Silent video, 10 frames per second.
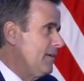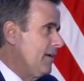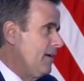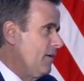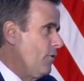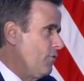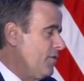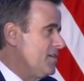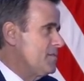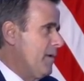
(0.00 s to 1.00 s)
over
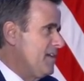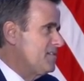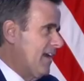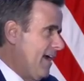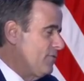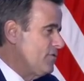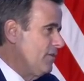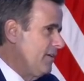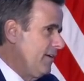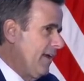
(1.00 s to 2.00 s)
this Space
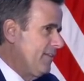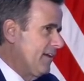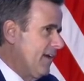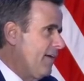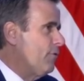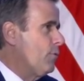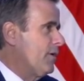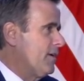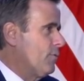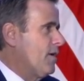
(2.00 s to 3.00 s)
Council, and I think everyone
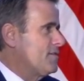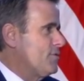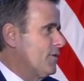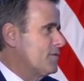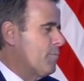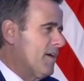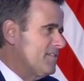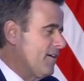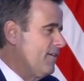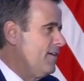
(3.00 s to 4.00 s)
here wants to express
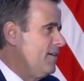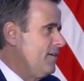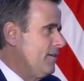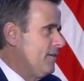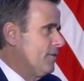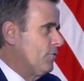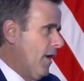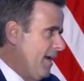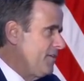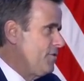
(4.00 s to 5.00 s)
our
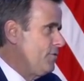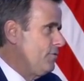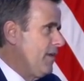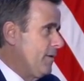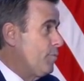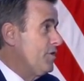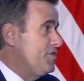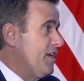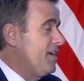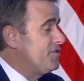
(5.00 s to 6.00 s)
gratitude and
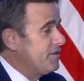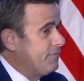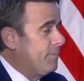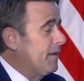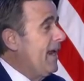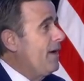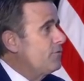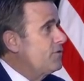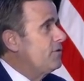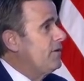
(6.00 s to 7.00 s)
appreciation from the
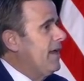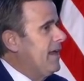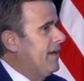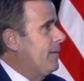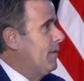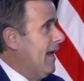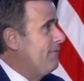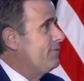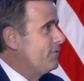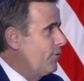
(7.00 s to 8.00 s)
council and on
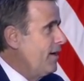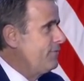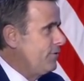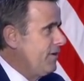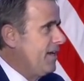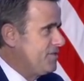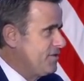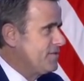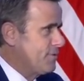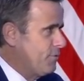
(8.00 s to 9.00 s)
behalf of a grateful
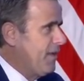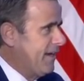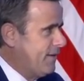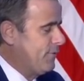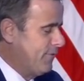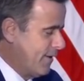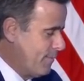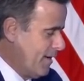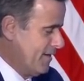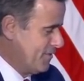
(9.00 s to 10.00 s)
nation, so thank you very
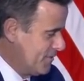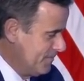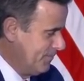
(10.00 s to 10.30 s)
much.